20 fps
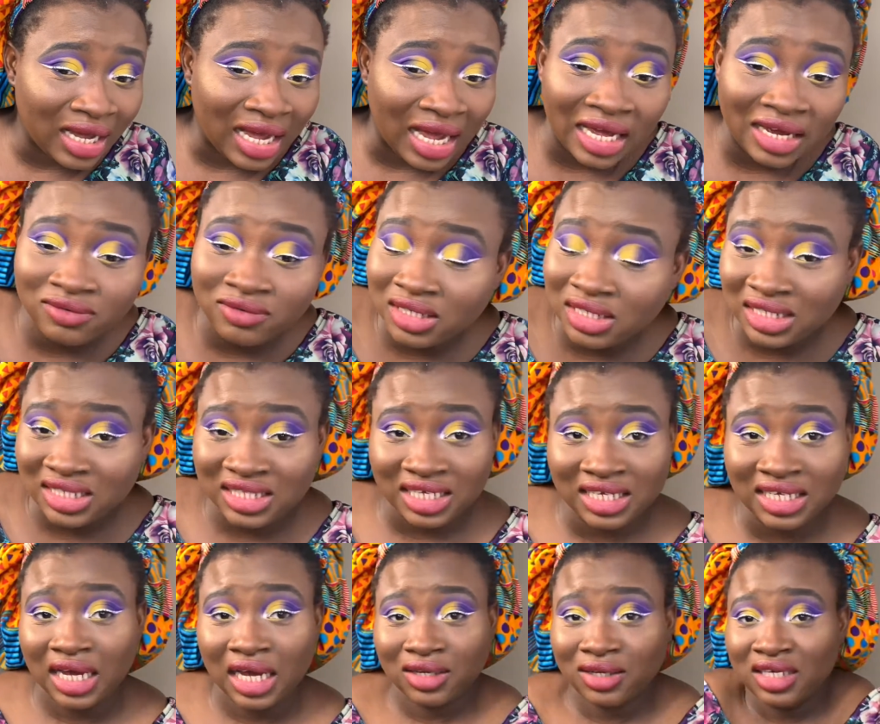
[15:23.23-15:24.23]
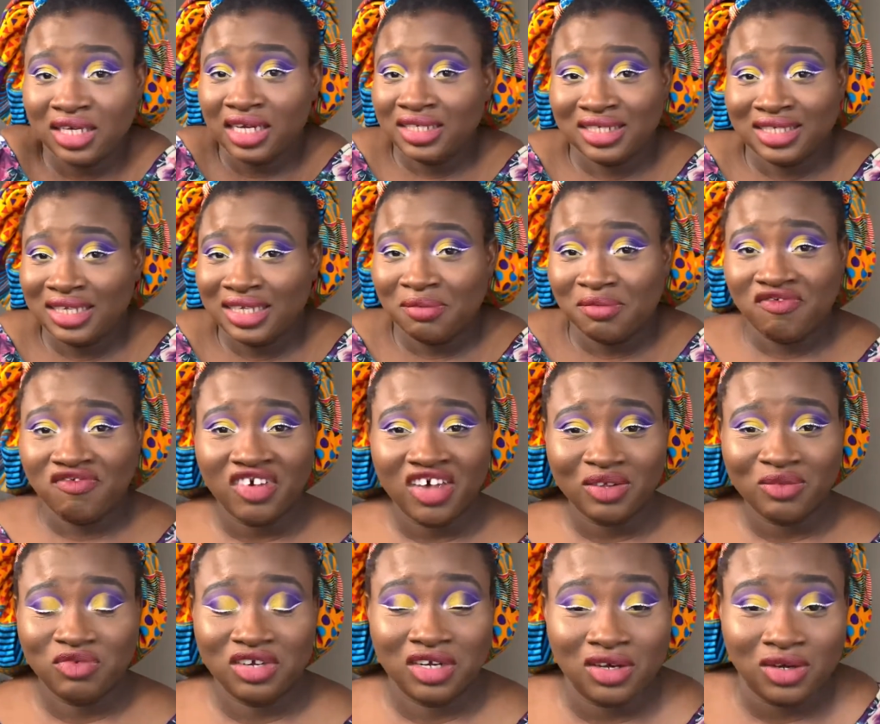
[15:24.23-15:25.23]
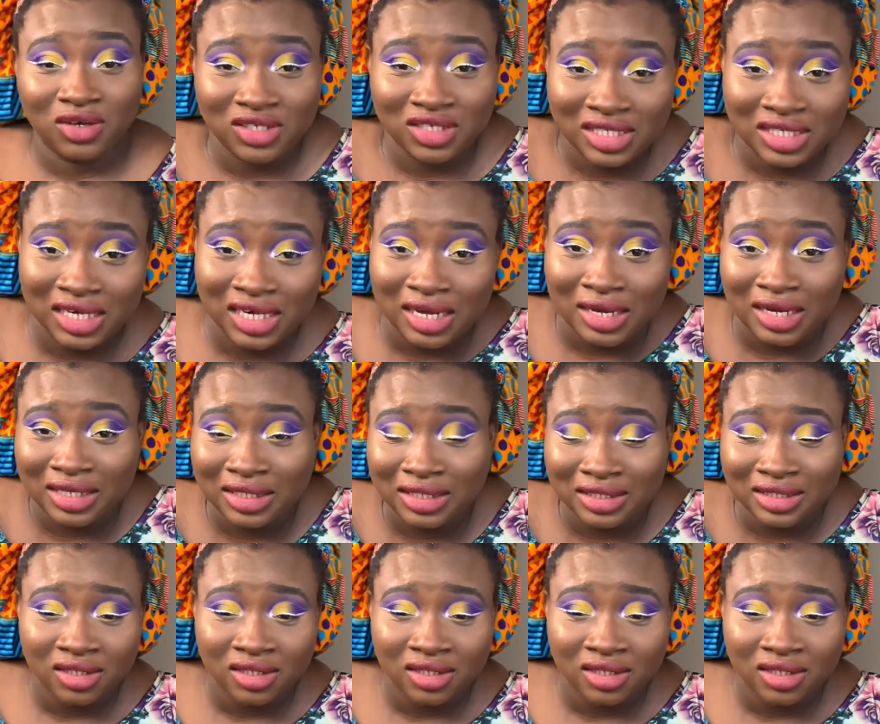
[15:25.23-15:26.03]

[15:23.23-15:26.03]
I really think I could get the same effect with a concealer.